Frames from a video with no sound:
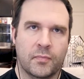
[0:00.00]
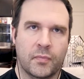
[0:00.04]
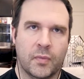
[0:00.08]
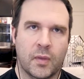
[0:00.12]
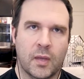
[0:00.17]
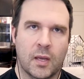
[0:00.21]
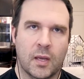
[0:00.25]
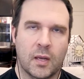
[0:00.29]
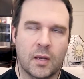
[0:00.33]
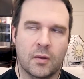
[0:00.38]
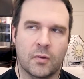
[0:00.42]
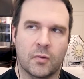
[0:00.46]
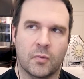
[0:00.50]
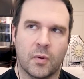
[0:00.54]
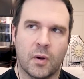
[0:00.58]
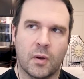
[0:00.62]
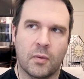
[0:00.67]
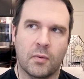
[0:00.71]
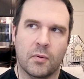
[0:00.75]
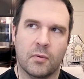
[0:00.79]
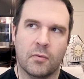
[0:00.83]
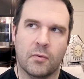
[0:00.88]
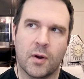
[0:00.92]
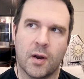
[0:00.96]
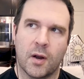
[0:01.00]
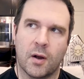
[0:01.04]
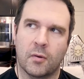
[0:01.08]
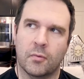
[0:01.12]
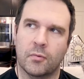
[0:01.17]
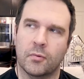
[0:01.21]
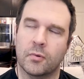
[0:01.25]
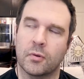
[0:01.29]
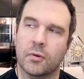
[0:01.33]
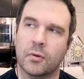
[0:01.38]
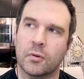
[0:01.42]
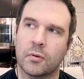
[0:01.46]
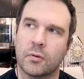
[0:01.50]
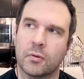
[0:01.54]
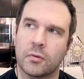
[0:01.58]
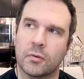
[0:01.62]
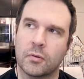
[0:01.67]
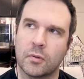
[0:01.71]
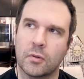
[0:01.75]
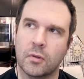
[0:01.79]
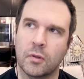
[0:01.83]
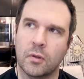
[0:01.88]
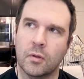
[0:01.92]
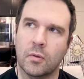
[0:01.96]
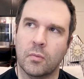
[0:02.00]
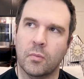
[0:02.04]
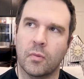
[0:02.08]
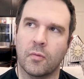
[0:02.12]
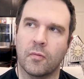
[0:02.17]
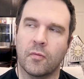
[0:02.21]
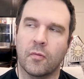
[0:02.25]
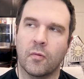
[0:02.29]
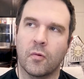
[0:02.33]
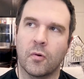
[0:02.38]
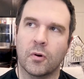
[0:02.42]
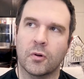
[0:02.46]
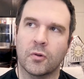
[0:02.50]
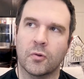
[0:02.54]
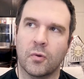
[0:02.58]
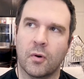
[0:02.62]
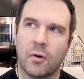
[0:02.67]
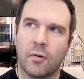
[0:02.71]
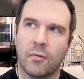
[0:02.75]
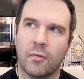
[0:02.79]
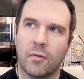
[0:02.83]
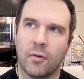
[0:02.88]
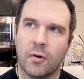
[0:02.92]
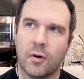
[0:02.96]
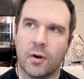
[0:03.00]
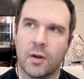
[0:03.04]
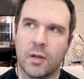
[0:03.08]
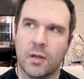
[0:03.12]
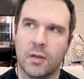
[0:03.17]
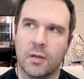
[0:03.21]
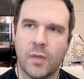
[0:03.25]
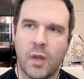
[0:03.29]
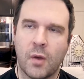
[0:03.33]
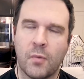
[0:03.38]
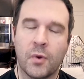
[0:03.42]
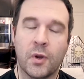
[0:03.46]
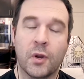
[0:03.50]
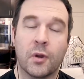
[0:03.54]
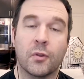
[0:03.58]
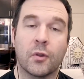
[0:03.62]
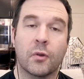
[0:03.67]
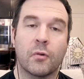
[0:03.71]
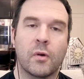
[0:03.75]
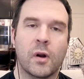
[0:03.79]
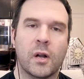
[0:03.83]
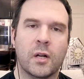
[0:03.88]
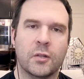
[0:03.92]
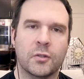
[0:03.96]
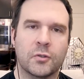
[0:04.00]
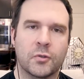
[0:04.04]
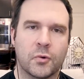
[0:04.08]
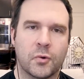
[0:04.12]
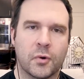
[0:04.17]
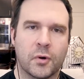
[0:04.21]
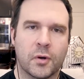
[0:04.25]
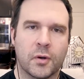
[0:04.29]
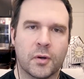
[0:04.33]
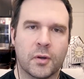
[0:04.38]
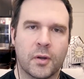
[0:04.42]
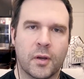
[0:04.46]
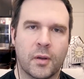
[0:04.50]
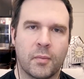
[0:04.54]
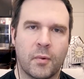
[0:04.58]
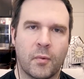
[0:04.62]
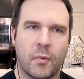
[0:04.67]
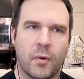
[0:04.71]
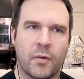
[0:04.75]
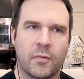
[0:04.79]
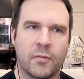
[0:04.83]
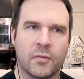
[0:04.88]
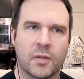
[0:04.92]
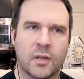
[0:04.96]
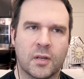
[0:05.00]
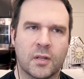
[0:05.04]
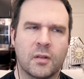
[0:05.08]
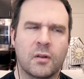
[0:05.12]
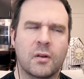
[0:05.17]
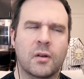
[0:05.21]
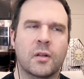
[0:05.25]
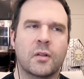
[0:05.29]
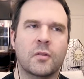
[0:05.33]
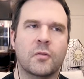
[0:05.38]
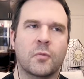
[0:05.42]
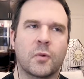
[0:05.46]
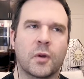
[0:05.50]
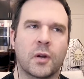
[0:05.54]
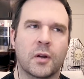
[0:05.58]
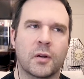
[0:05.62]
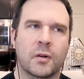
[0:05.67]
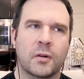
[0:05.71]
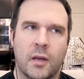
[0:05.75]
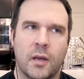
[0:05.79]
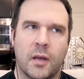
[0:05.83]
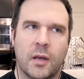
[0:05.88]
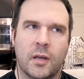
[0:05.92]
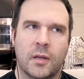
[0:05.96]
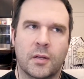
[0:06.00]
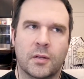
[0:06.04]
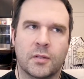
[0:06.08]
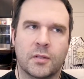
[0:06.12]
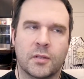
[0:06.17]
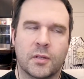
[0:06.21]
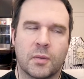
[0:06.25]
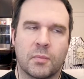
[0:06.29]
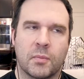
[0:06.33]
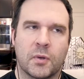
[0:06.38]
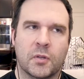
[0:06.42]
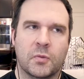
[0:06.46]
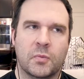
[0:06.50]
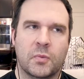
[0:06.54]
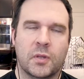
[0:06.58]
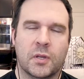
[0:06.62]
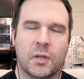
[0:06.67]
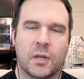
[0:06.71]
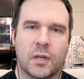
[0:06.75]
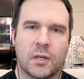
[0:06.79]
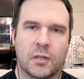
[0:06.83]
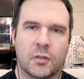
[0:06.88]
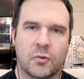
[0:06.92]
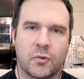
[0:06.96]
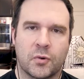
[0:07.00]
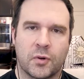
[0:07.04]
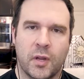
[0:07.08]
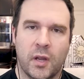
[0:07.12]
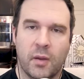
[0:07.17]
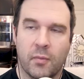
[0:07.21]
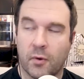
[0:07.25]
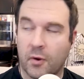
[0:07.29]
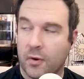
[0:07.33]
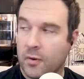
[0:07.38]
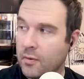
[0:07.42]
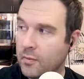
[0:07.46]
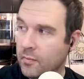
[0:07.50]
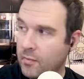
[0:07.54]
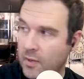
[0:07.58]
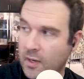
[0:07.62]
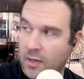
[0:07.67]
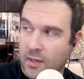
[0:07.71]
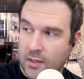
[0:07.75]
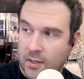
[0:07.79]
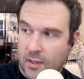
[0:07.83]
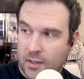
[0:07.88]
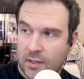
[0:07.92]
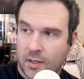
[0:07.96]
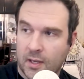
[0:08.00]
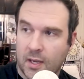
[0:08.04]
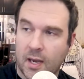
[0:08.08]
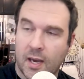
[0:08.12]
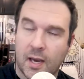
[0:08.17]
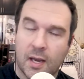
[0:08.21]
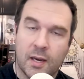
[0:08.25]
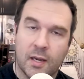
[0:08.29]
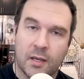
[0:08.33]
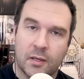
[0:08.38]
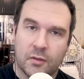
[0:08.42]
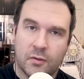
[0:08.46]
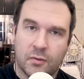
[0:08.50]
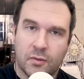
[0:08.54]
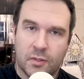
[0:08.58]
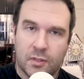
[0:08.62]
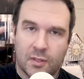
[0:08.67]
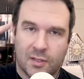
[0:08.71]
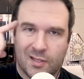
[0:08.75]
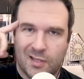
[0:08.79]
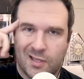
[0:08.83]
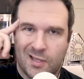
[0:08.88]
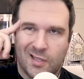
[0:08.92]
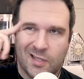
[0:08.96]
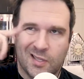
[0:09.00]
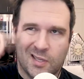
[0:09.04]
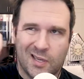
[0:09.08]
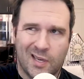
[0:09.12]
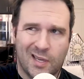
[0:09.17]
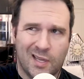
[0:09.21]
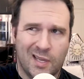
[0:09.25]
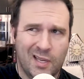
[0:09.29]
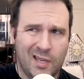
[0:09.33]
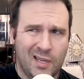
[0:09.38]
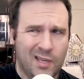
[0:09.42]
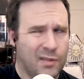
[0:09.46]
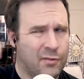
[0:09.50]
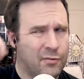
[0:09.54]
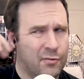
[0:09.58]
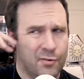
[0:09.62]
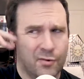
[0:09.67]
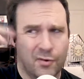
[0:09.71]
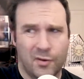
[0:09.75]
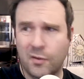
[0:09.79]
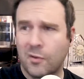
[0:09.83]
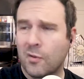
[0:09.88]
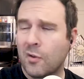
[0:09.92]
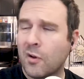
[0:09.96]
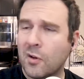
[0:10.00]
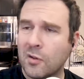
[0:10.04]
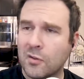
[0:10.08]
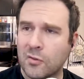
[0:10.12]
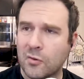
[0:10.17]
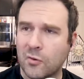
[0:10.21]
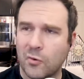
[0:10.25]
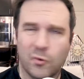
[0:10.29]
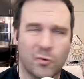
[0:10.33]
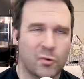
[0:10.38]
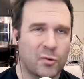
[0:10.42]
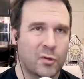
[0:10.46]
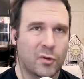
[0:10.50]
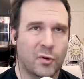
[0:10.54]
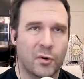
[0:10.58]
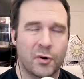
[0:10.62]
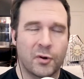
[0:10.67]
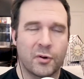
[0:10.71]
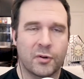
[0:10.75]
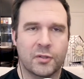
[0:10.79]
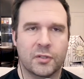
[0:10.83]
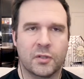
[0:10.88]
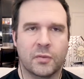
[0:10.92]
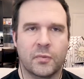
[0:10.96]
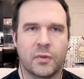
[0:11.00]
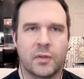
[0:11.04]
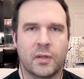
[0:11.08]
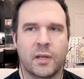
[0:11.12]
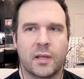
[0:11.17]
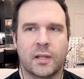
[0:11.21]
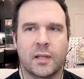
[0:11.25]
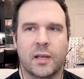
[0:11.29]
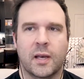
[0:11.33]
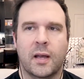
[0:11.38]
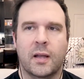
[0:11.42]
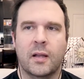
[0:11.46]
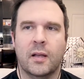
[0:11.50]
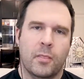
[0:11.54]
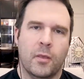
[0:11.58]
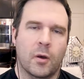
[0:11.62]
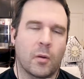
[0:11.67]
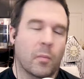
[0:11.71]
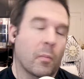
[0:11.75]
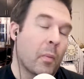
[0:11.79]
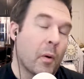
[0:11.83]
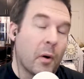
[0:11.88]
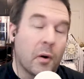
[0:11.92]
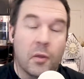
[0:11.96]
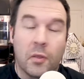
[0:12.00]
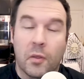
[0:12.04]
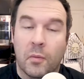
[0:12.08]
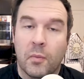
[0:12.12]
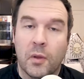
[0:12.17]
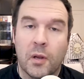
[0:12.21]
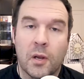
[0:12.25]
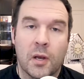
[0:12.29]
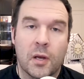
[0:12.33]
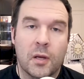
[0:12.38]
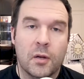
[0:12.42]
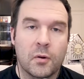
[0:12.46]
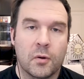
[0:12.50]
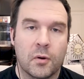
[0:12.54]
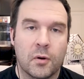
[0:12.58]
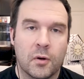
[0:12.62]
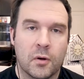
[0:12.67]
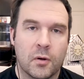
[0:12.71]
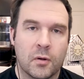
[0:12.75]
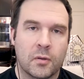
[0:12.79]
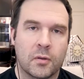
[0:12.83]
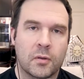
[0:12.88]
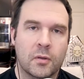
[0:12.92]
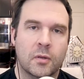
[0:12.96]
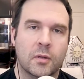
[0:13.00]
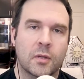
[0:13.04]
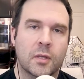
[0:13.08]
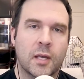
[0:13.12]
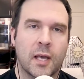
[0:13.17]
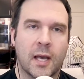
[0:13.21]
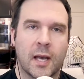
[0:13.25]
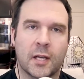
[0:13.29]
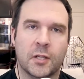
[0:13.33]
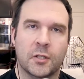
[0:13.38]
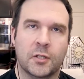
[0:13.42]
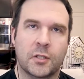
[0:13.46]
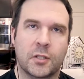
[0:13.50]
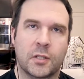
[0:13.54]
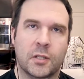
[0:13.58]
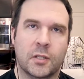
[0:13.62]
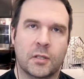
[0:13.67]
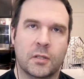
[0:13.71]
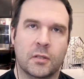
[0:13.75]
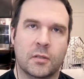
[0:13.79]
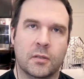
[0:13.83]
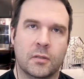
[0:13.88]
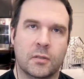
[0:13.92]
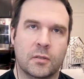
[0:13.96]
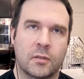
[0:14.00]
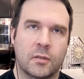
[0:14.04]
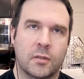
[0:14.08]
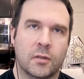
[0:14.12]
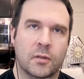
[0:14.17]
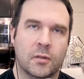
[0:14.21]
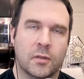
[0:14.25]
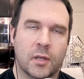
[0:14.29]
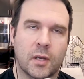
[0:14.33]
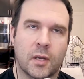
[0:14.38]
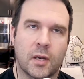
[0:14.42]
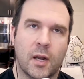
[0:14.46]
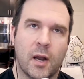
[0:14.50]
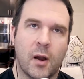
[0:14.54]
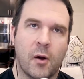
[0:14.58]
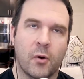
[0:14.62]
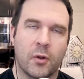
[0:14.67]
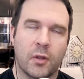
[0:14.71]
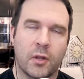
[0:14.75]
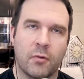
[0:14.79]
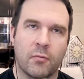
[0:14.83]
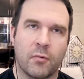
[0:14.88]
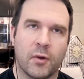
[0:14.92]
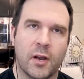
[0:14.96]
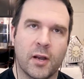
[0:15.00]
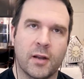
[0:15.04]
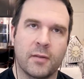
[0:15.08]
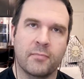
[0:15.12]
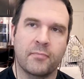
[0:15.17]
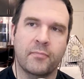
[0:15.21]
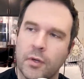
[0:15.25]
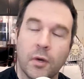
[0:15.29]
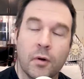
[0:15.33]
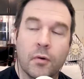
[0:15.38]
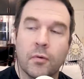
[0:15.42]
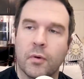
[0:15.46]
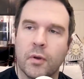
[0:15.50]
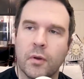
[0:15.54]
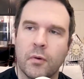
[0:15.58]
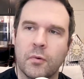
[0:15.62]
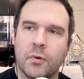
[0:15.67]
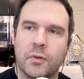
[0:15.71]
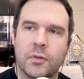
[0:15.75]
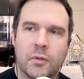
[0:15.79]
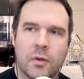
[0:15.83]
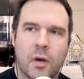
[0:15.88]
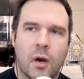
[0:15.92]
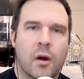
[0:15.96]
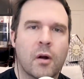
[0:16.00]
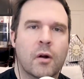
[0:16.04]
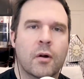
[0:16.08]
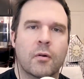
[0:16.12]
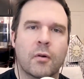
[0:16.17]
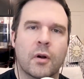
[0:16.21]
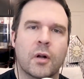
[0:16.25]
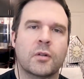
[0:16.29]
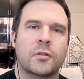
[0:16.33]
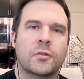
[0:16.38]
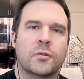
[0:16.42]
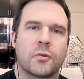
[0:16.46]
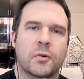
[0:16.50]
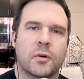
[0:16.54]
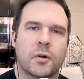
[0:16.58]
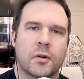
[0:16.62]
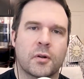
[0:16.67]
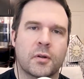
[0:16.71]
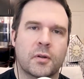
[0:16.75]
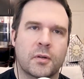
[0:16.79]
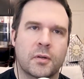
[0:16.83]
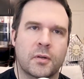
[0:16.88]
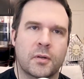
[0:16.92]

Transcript: And it's probably around a little before twelve thirty. And we hear the garage door. And my wife was like, oh, that's weird. And she's like, must be the next door neighbor, meaning like the guy next to us, because he's like either an in-law school or a lawyer or something like that. You know, burning the midnight oil, cashing in, you know, that hourly rate. No, it was our garage door.